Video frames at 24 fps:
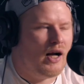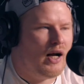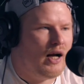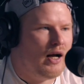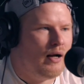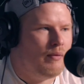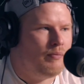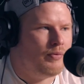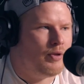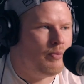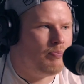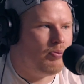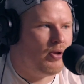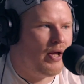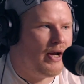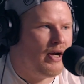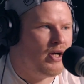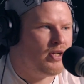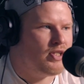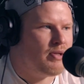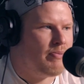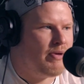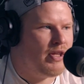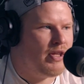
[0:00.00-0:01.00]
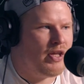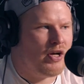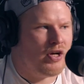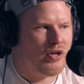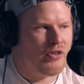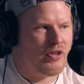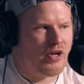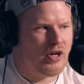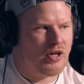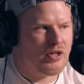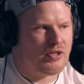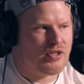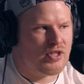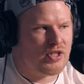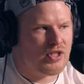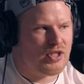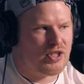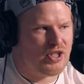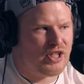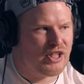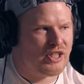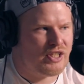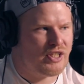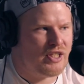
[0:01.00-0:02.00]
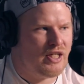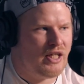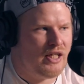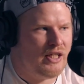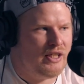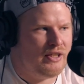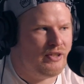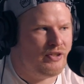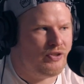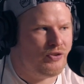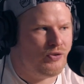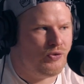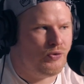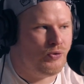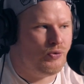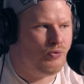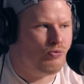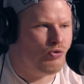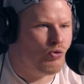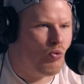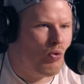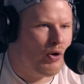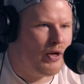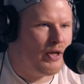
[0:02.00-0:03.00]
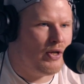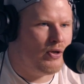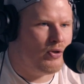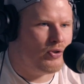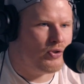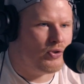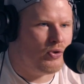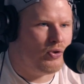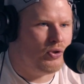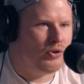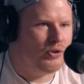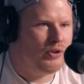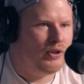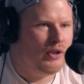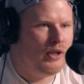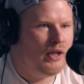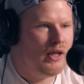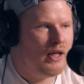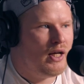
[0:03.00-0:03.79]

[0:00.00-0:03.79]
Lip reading: The players. I mean, they're 16 to 20 years old.